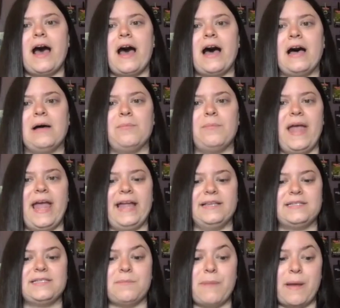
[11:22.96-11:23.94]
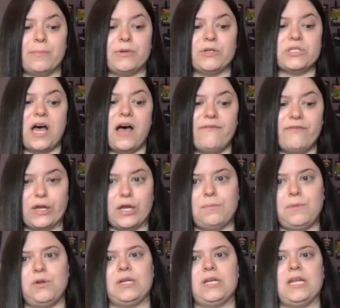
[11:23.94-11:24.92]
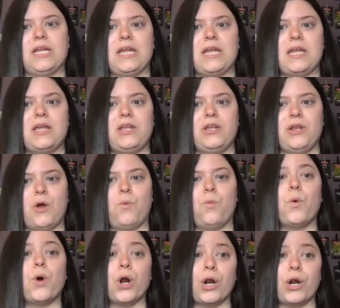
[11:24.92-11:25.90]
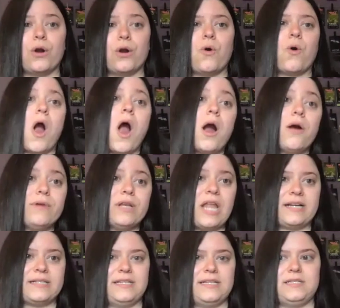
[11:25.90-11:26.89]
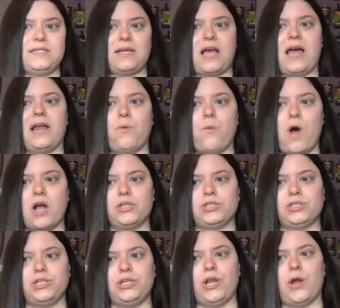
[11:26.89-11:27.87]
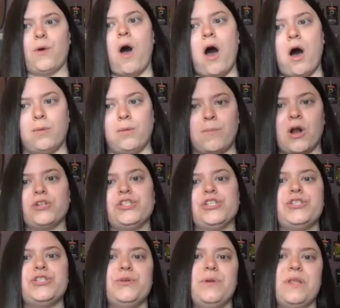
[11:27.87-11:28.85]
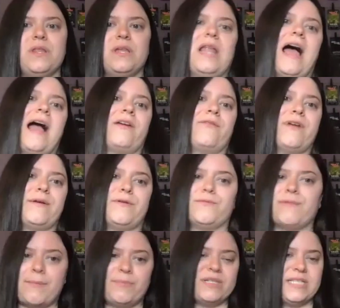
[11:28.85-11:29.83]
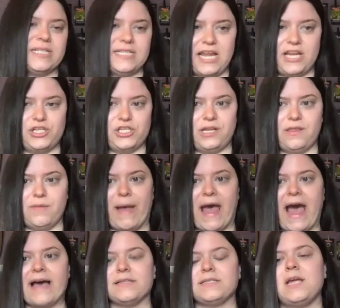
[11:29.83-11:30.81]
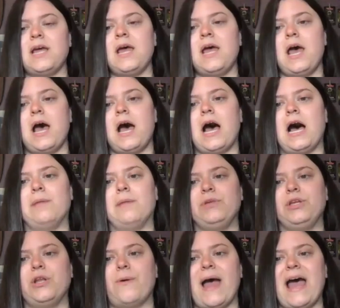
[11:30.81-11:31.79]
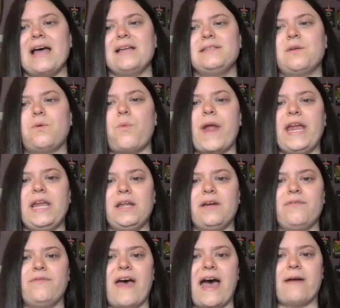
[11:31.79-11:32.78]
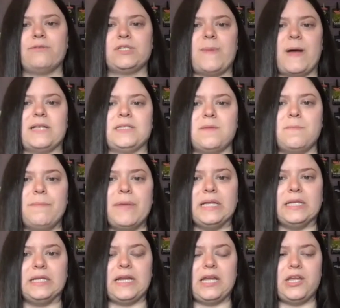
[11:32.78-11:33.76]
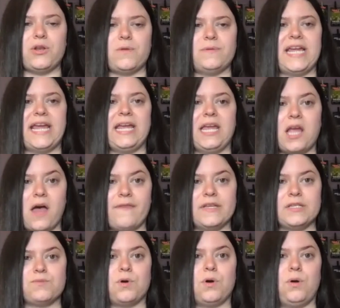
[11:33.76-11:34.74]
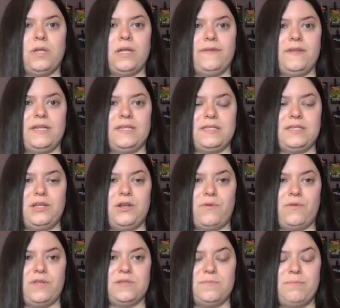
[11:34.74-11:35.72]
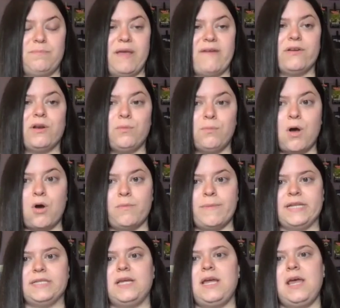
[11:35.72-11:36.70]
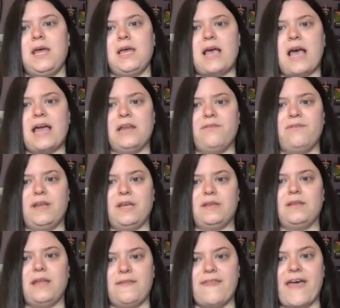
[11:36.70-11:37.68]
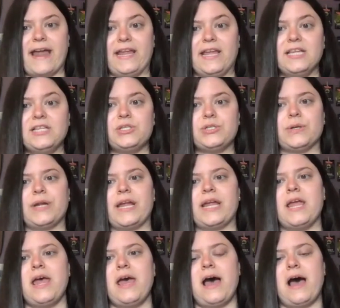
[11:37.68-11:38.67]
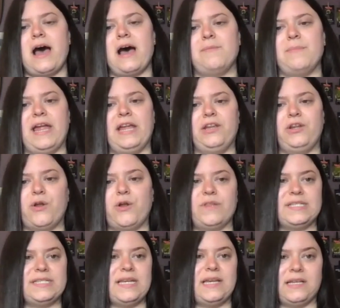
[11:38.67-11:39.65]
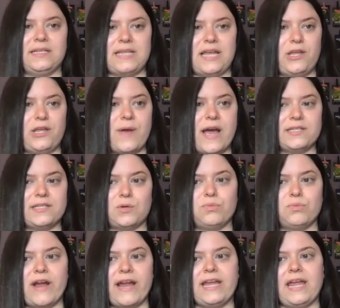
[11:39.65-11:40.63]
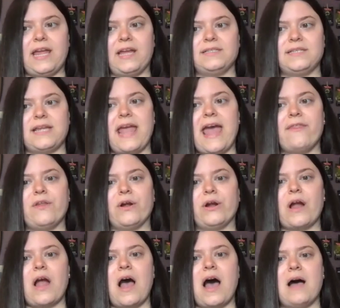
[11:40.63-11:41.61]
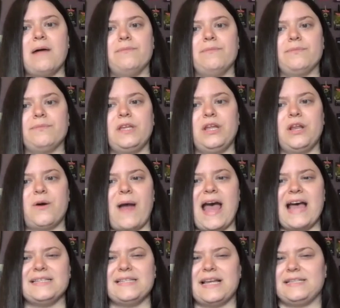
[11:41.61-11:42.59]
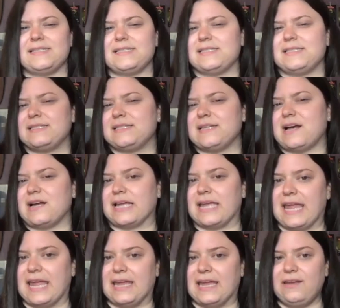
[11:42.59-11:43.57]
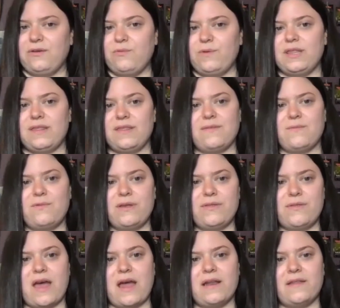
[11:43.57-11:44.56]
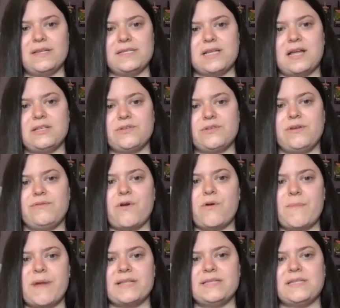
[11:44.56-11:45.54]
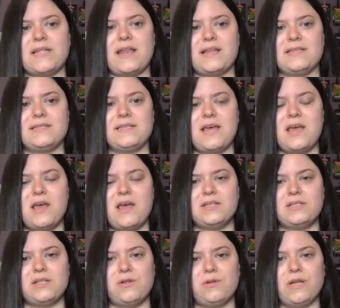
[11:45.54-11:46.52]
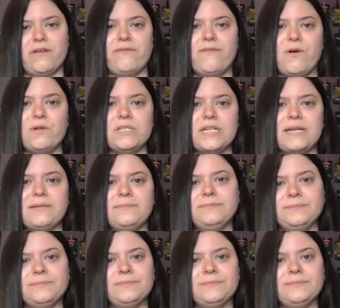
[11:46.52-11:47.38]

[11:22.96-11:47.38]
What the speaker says: And some members of the community, you know, were or are reluctant to kind of watch, you know, Hallmark just due to the lack of representation in the past. You know, has the weight of that responsibility, you know, taking on this role and this, you know, this pivotal moment kind of in that history, and you know, the ceilings that you guys are breaking together, you know, has that sunk in with kind of this on-screen romance that is slowly unfolding?